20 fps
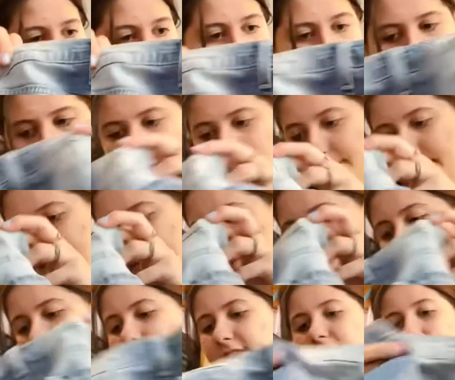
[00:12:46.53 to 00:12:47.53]
um,
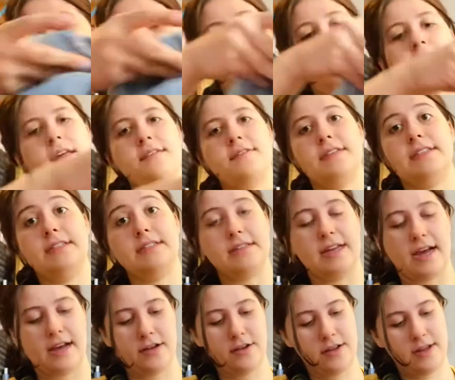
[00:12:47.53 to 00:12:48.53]
they typically have a
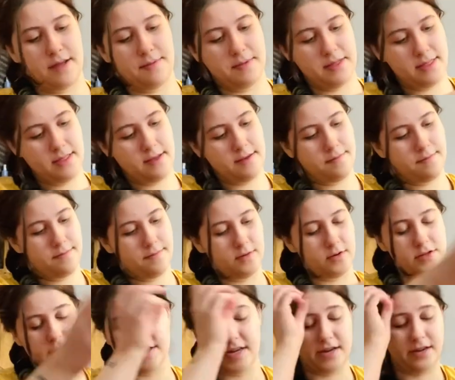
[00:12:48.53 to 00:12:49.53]
style name in them or
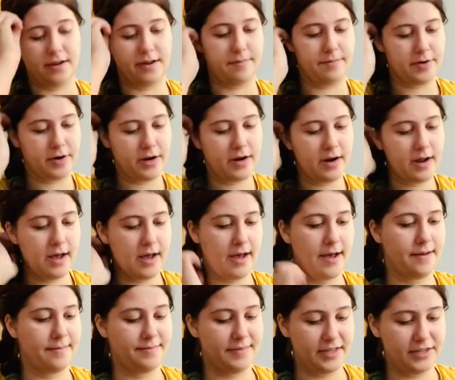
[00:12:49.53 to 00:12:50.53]
style number.
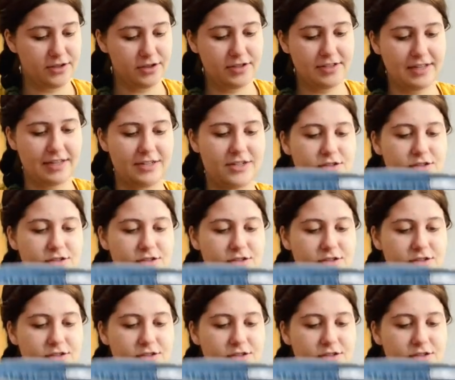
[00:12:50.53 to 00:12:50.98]
Um, these are size